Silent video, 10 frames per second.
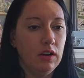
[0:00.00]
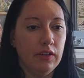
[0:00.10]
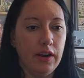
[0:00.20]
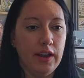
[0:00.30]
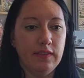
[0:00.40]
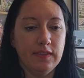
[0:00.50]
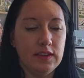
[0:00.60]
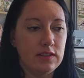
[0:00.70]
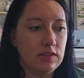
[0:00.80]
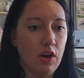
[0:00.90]
All right,
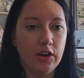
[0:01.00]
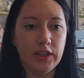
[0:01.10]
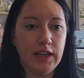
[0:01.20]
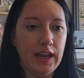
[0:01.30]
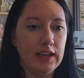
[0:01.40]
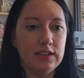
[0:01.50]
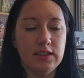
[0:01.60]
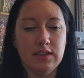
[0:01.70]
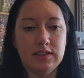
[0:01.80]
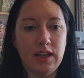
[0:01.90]
this heart in hand
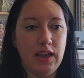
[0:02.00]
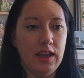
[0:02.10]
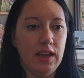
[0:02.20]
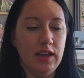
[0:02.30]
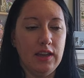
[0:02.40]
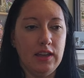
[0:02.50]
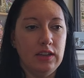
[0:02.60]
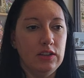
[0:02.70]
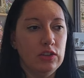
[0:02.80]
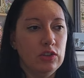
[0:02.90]
is
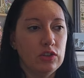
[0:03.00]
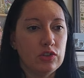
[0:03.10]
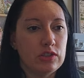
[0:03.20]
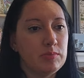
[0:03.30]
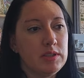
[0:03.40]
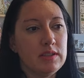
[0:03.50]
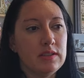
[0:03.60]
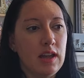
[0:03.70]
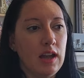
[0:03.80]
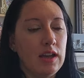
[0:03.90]
a Christmas
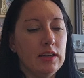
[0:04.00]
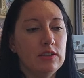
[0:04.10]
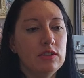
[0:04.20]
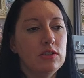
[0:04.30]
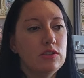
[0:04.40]
design.